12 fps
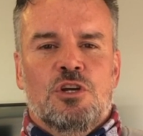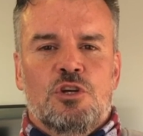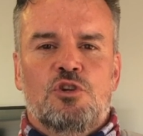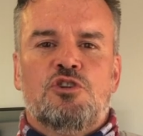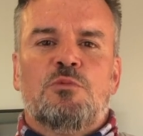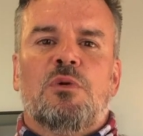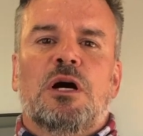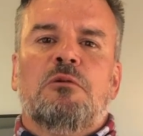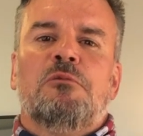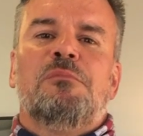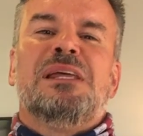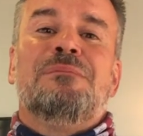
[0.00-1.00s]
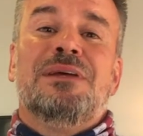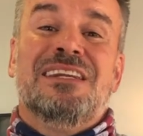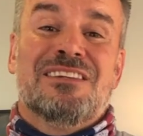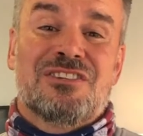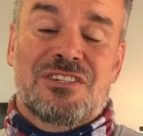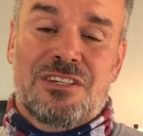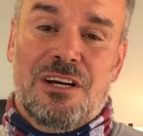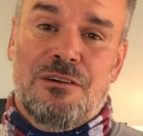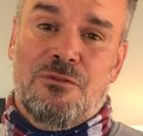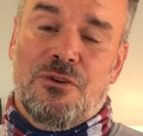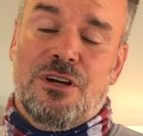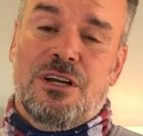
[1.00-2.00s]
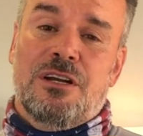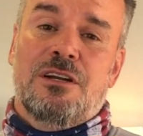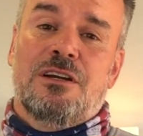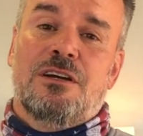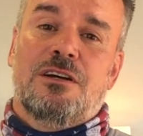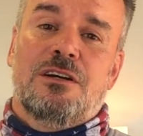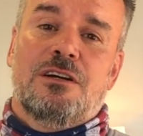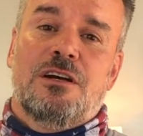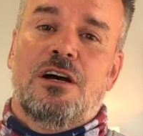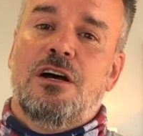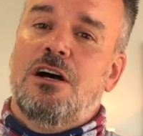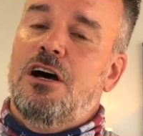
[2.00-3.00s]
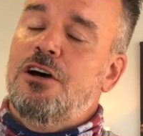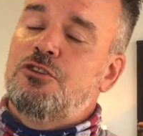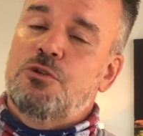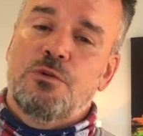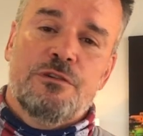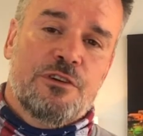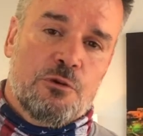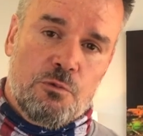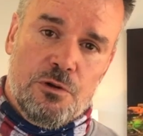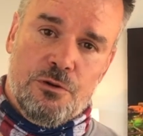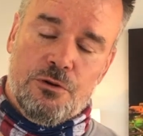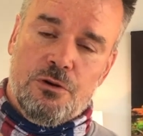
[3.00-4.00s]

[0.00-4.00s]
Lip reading: you should probably be discovering a terrific realtor.